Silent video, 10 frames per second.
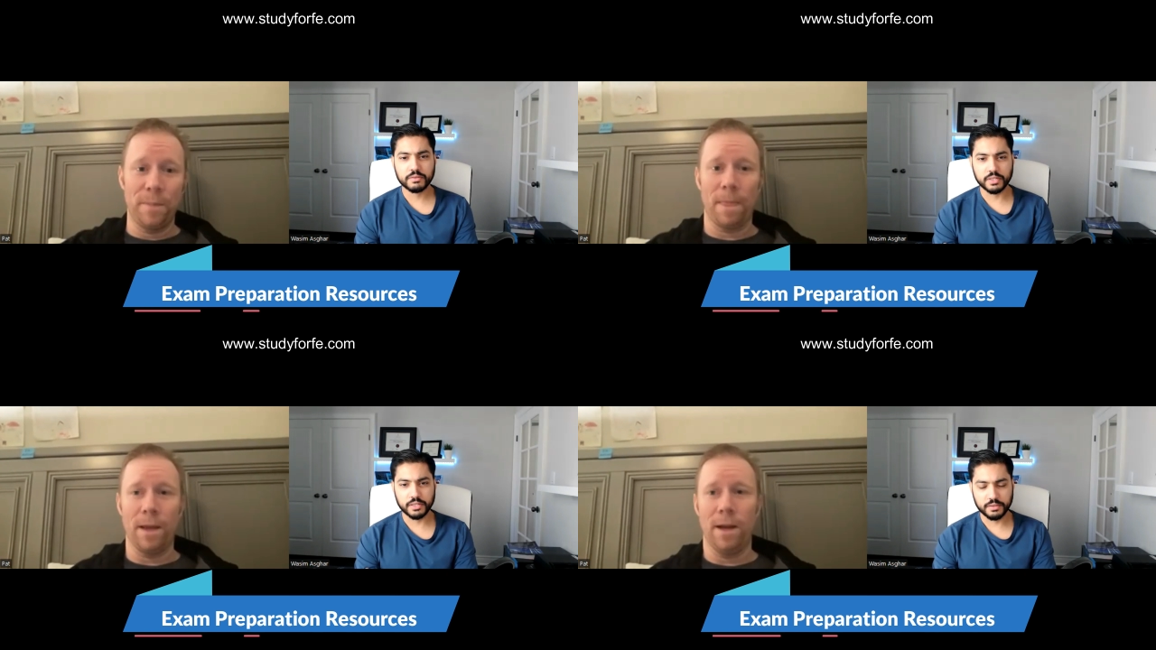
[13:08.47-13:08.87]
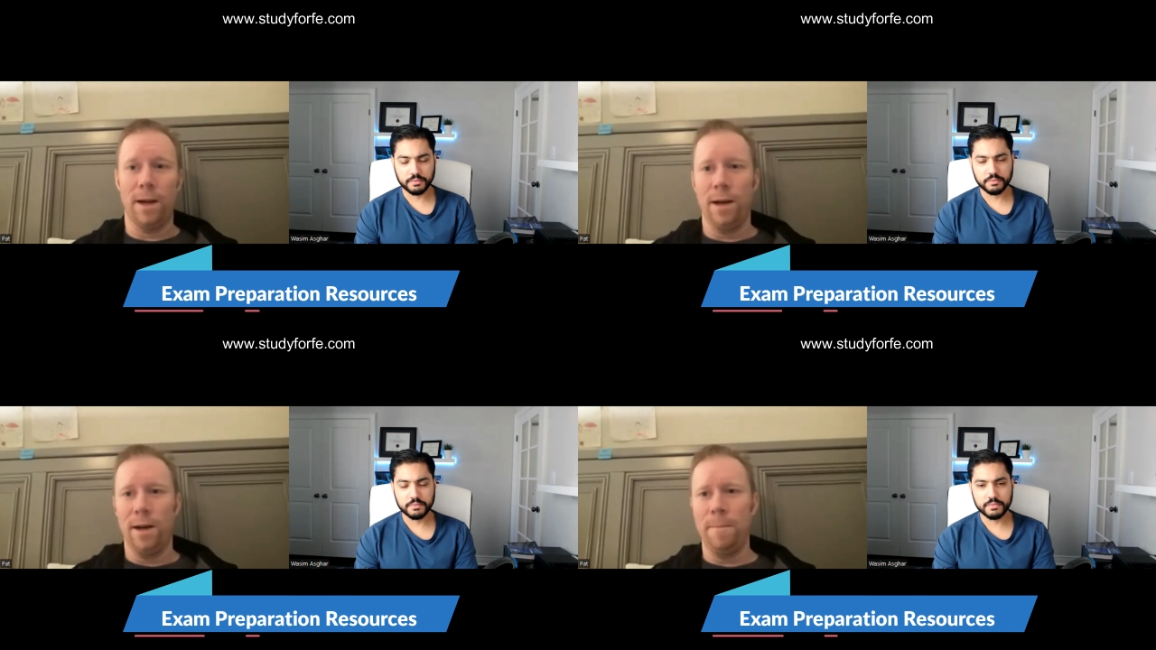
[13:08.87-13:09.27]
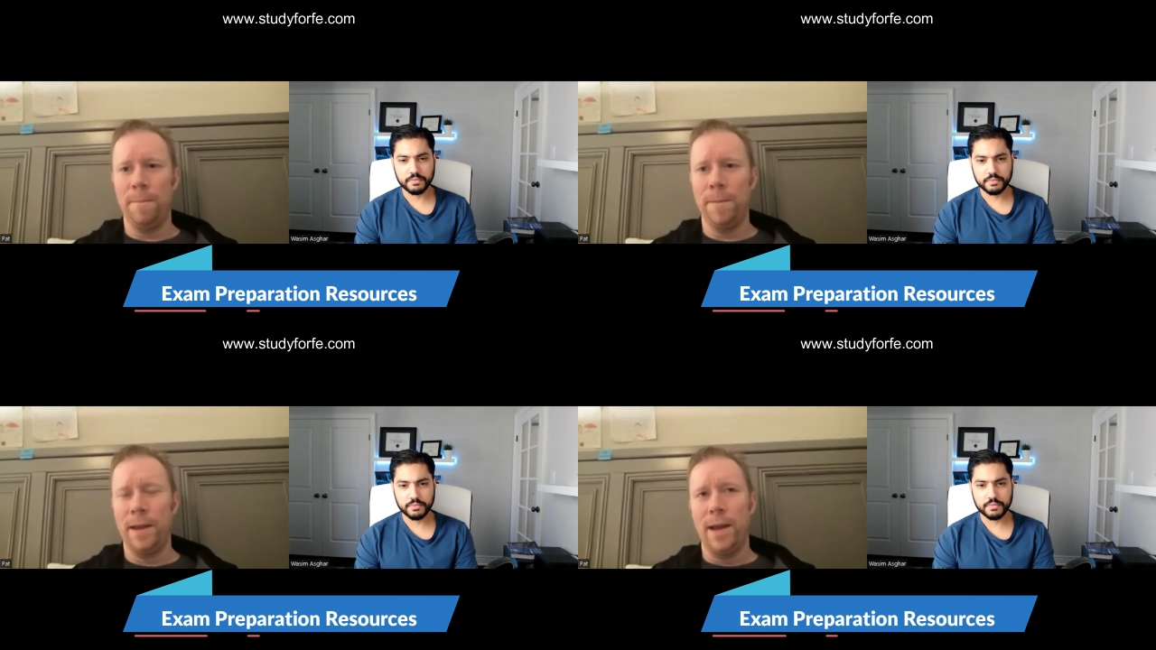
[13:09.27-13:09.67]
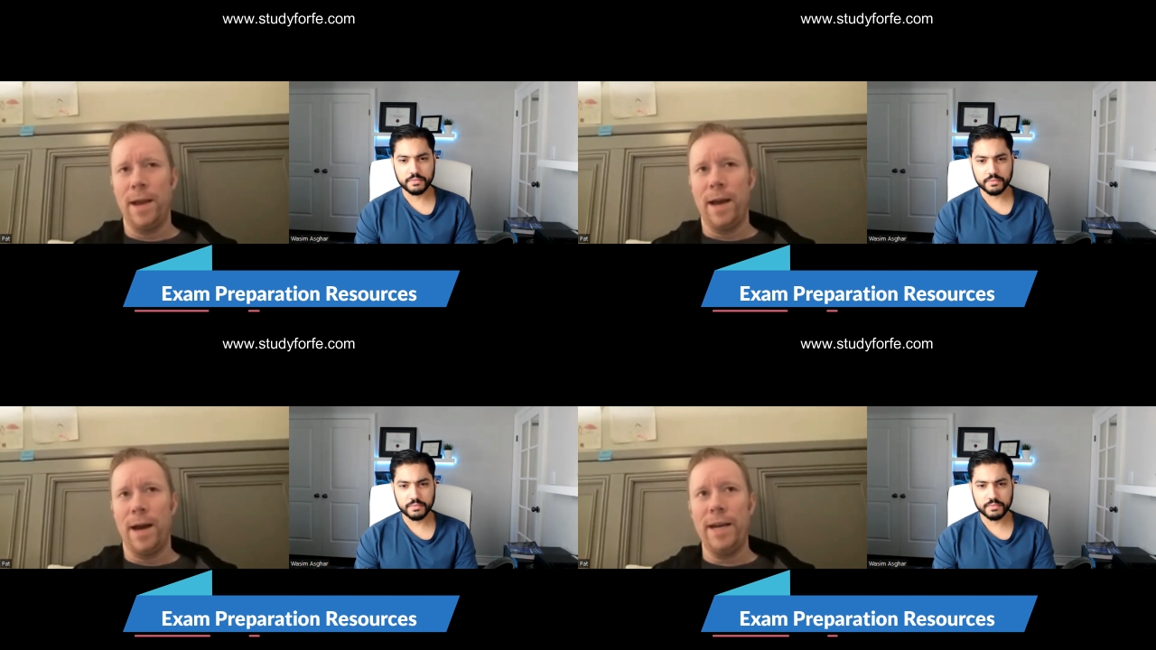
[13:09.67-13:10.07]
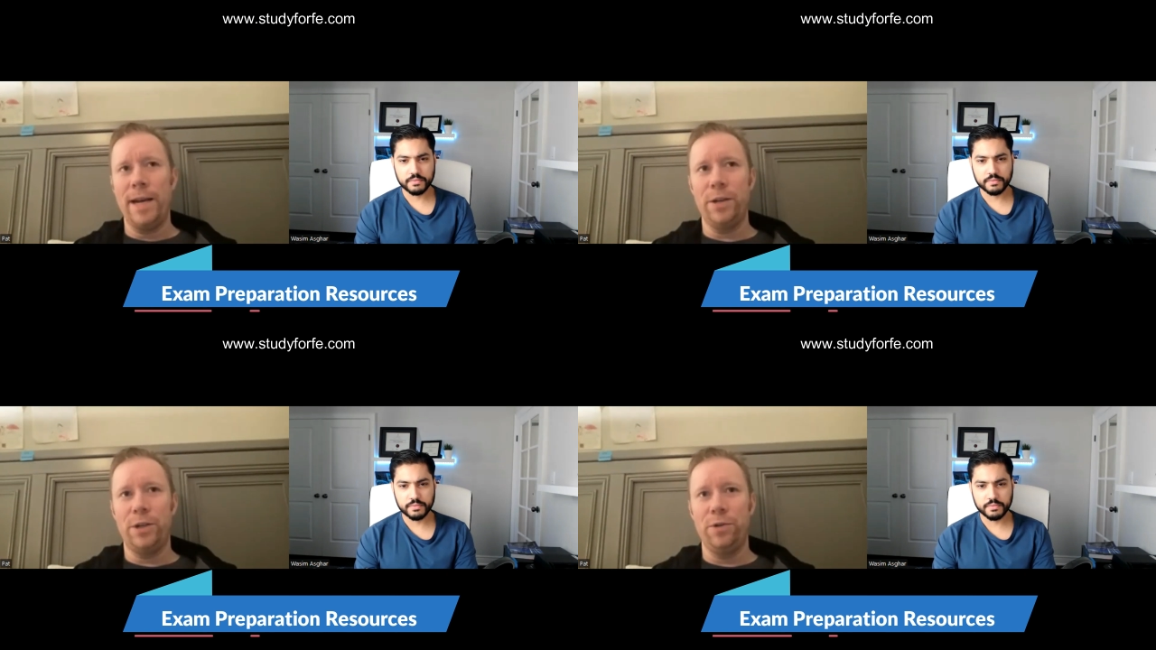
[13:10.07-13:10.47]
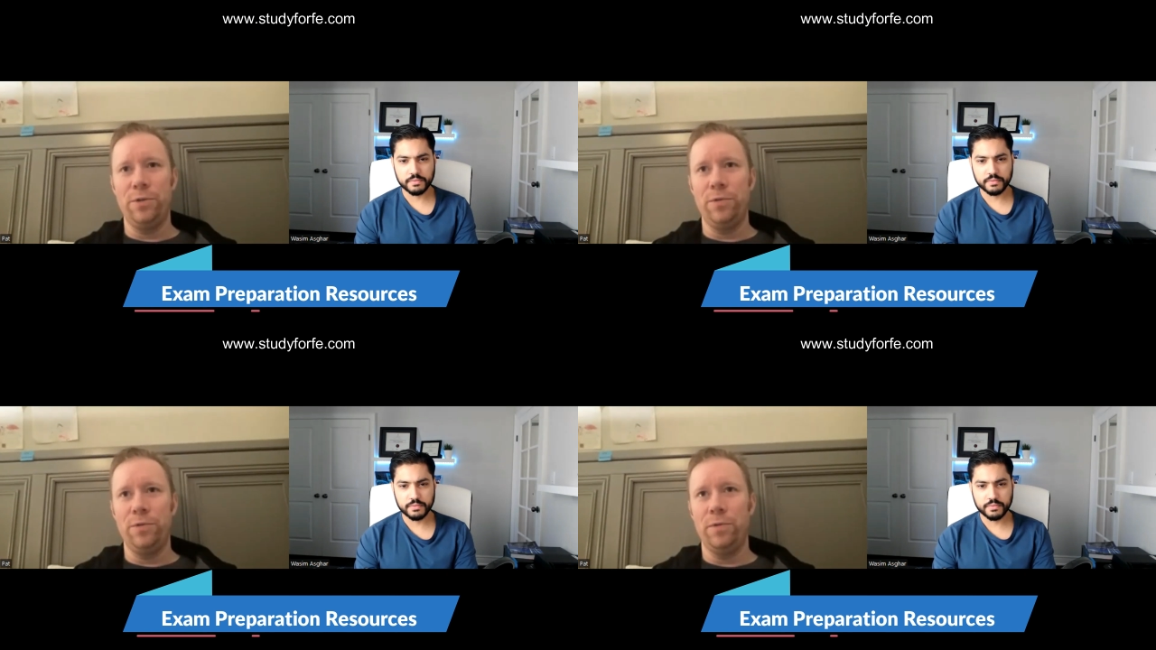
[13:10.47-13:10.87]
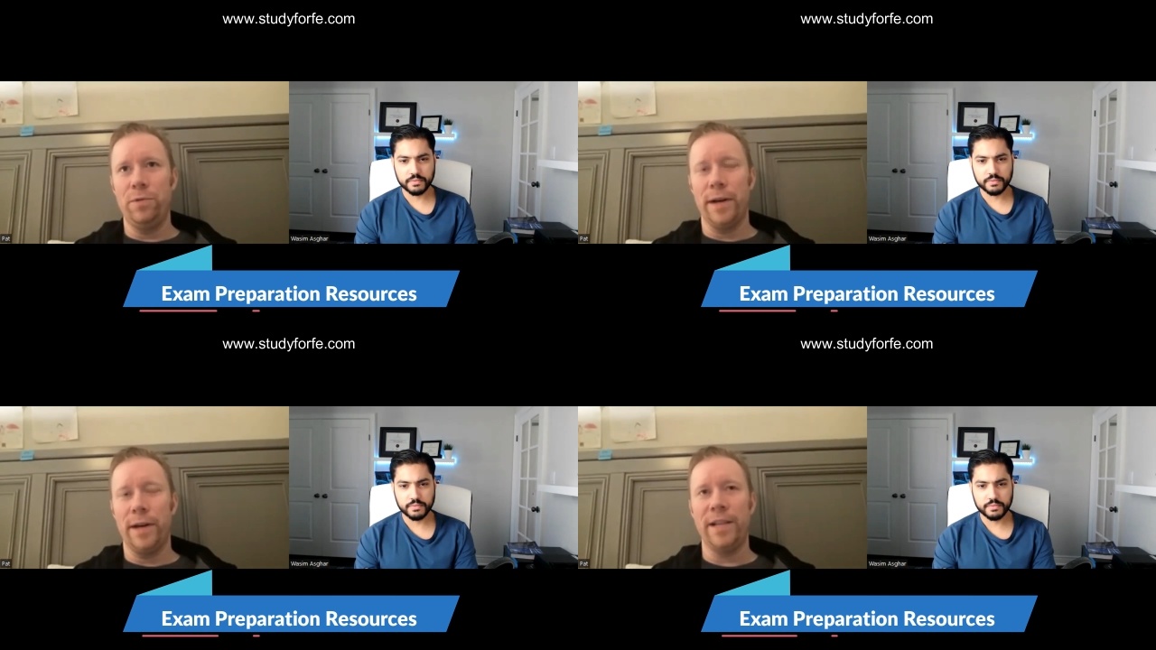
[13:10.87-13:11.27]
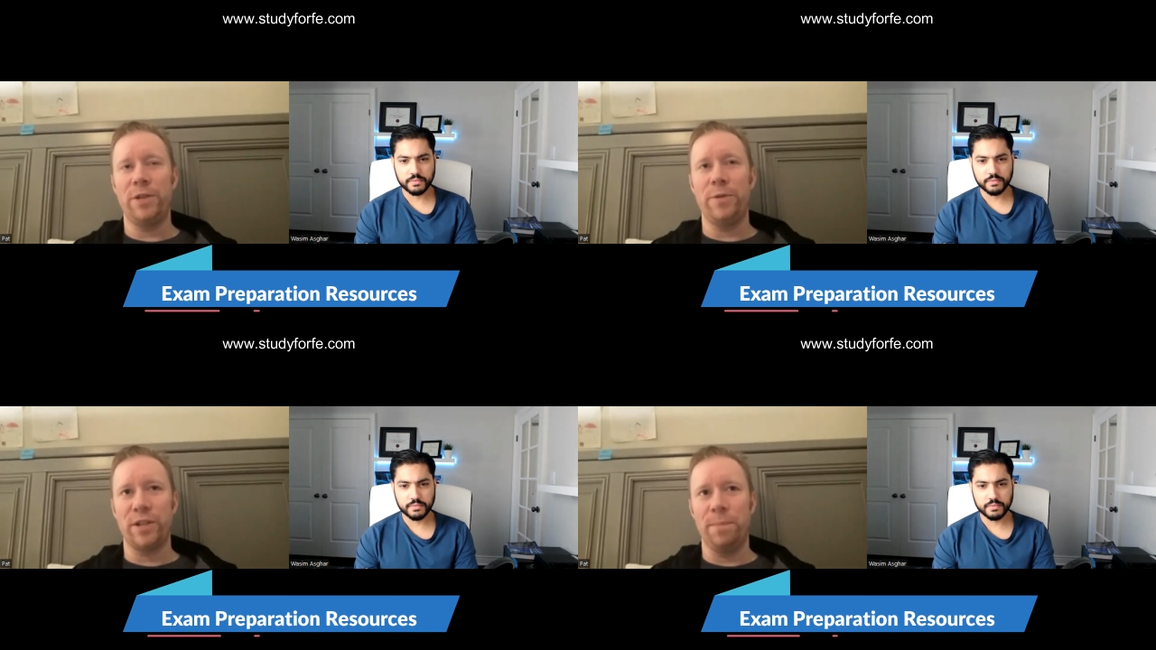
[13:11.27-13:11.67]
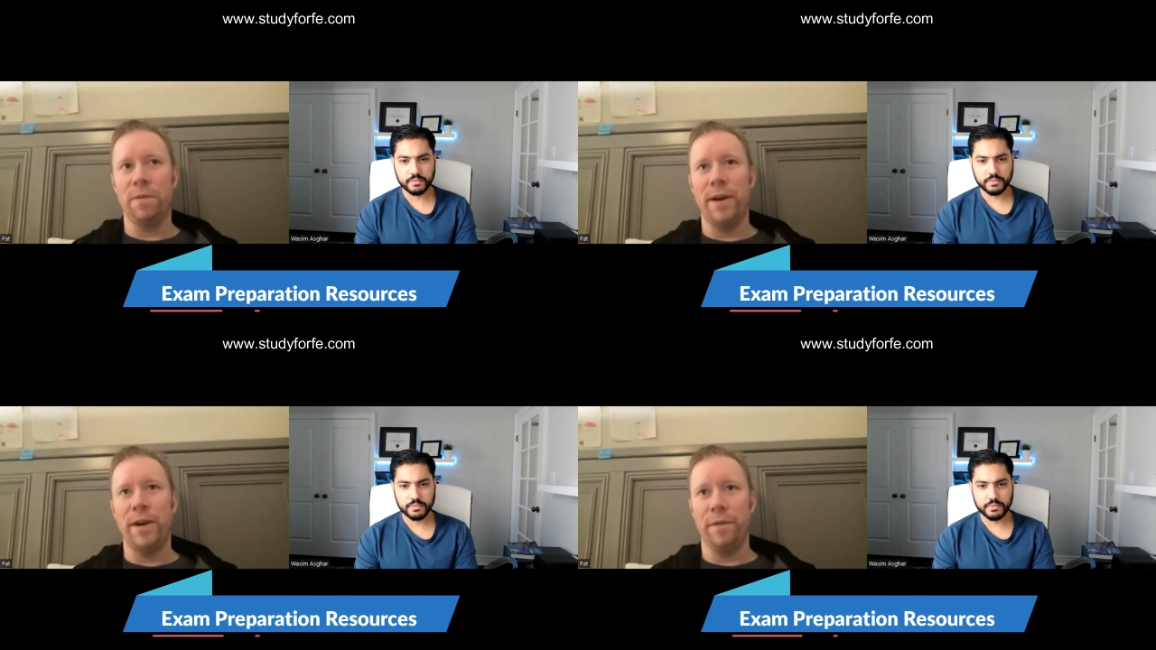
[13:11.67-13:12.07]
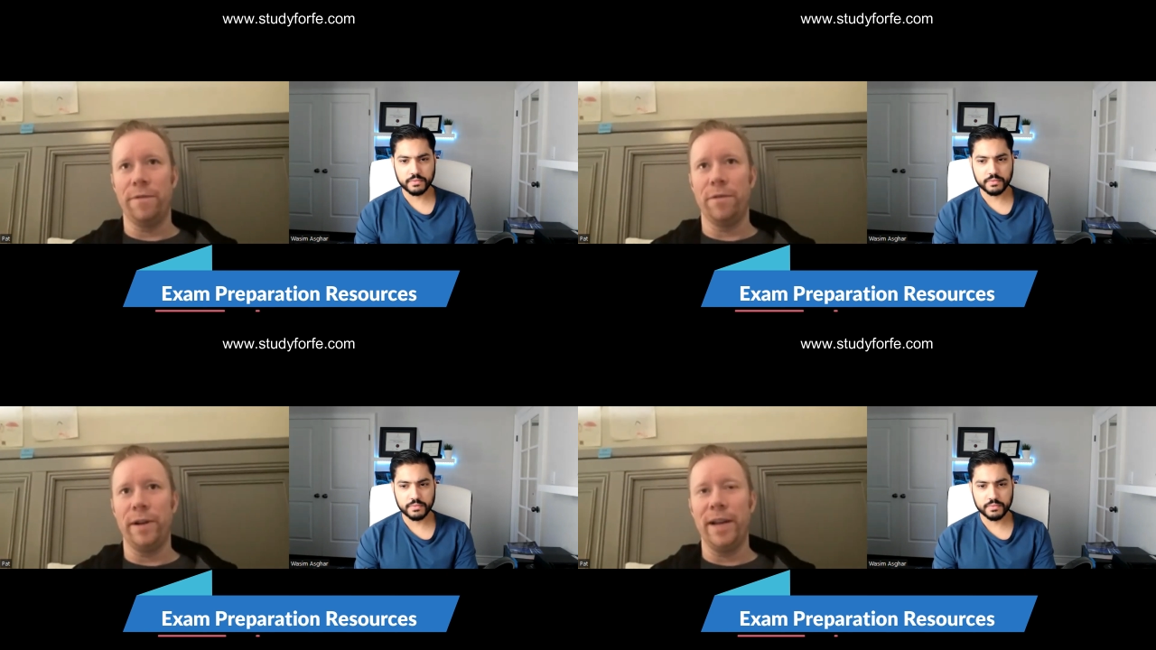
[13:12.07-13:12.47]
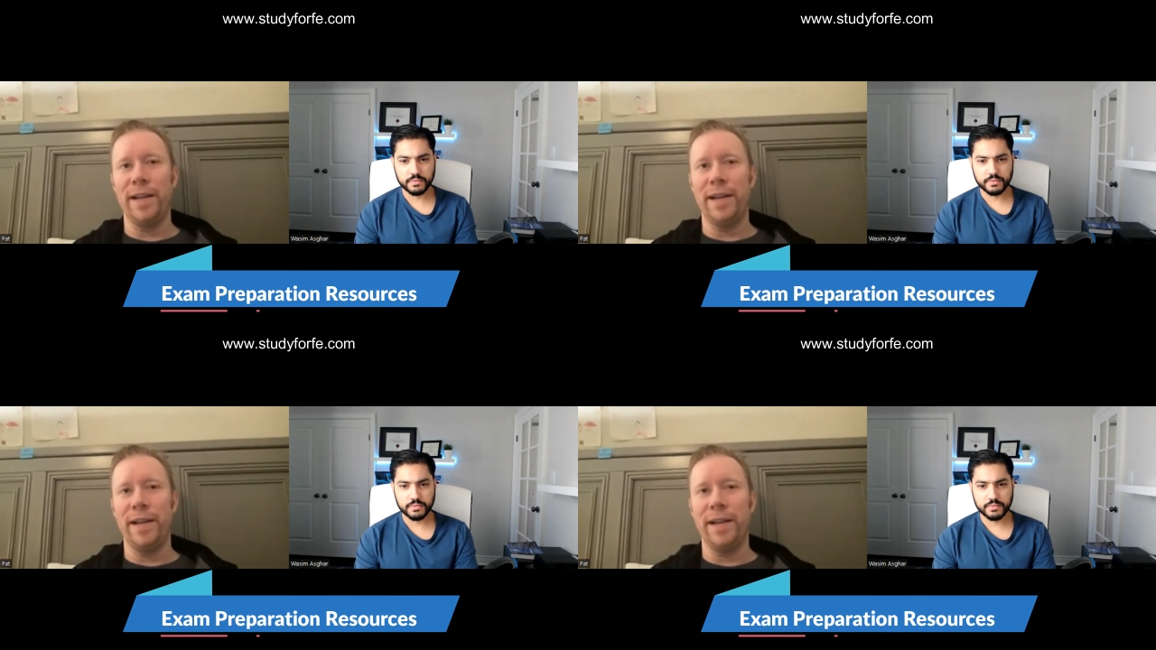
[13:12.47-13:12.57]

Speaker 1: Right. Um, I didn't do unless you actually provided for free. I